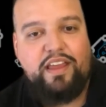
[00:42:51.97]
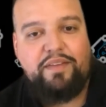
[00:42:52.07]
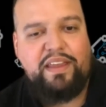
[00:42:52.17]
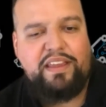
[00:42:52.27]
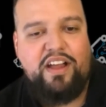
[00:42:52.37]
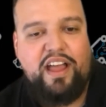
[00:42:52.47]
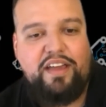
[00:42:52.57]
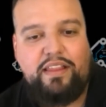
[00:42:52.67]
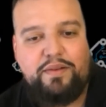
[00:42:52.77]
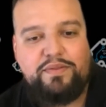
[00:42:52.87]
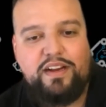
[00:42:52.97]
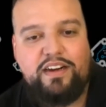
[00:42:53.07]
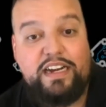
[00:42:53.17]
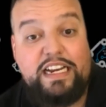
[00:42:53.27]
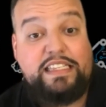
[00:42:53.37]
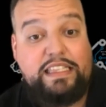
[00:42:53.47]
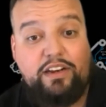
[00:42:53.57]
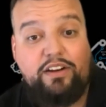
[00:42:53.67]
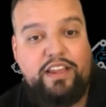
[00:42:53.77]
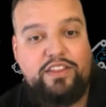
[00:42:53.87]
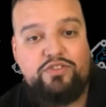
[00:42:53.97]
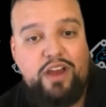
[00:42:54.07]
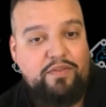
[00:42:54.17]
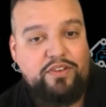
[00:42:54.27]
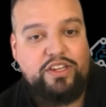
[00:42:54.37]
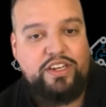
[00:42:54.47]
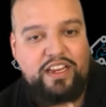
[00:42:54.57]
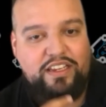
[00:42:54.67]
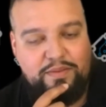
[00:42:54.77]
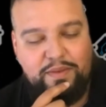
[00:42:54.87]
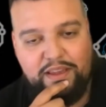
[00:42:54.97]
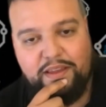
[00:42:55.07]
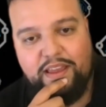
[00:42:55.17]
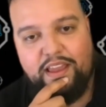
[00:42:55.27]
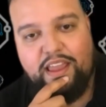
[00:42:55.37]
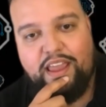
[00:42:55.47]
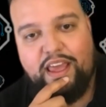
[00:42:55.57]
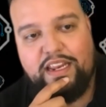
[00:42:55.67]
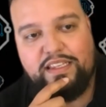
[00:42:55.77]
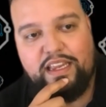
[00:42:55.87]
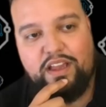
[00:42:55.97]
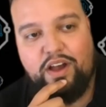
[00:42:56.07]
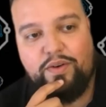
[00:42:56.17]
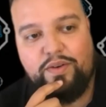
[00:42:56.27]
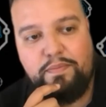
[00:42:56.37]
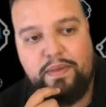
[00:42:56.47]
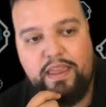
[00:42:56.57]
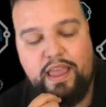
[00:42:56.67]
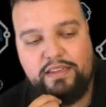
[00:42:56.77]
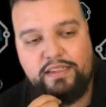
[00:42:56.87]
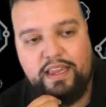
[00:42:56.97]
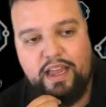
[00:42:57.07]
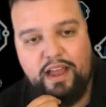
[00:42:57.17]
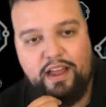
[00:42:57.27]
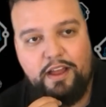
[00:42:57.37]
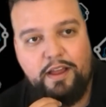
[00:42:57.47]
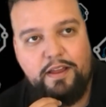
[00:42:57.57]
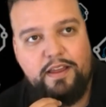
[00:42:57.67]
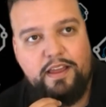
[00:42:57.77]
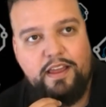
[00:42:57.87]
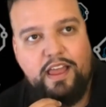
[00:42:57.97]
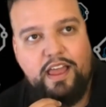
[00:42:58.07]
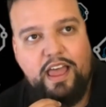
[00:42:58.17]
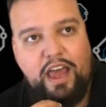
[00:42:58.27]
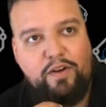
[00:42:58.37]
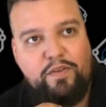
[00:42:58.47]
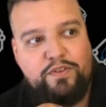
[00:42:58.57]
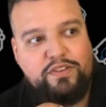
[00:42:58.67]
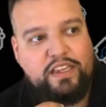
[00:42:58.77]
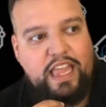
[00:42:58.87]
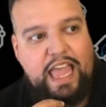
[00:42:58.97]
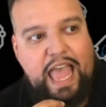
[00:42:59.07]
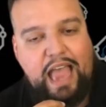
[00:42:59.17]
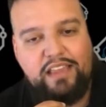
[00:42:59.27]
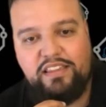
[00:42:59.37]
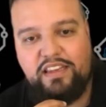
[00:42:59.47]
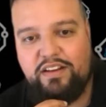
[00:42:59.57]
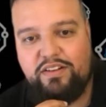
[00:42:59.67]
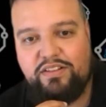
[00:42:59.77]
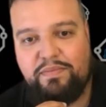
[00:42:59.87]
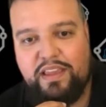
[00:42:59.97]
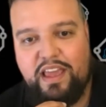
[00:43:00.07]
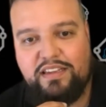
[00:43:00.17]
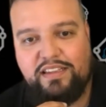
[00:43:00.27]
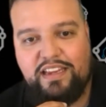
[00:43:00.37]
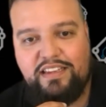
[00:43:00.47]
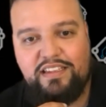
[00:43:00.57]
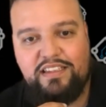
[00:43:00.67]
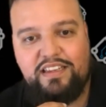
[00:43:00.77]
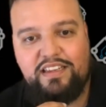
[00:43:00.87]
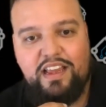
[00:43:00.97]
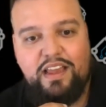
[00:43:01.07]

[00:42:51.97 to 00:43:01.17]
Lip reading: I'm like, "No, I let him start." And he's literally in the driver's seat next to me, and he's like, "Oh, he has a I don't know if it was like an accident or something on his license,